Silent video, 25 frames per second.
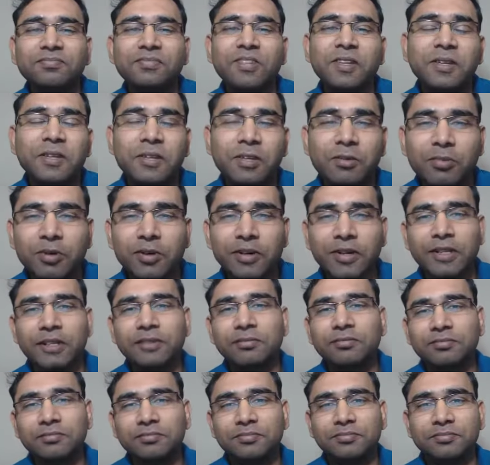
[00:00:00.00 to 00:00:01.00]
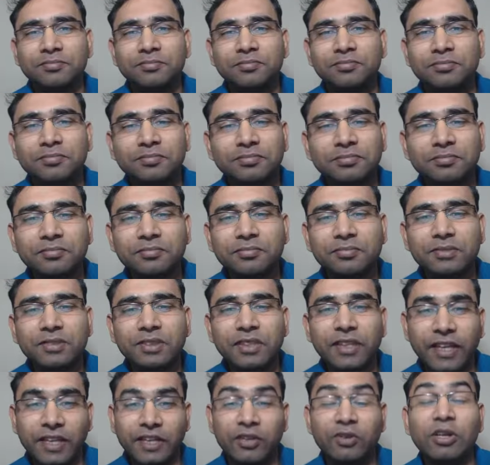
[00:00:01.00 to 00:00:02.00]
Think about it.
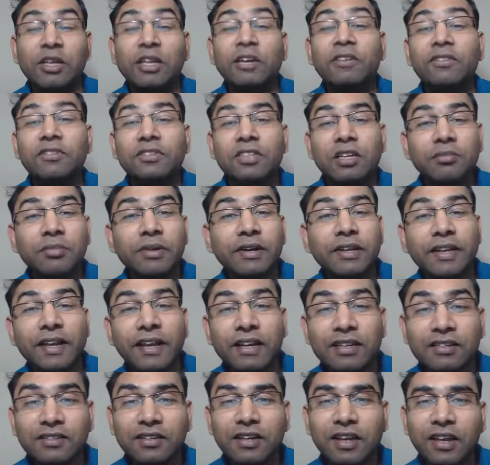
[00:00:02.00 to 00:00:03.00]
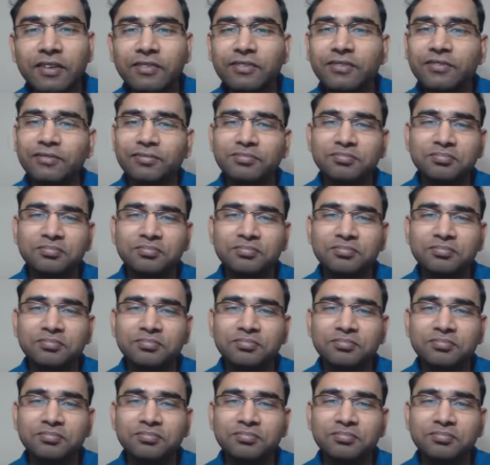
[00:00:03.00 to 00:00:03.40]
Can you live somebody else's life?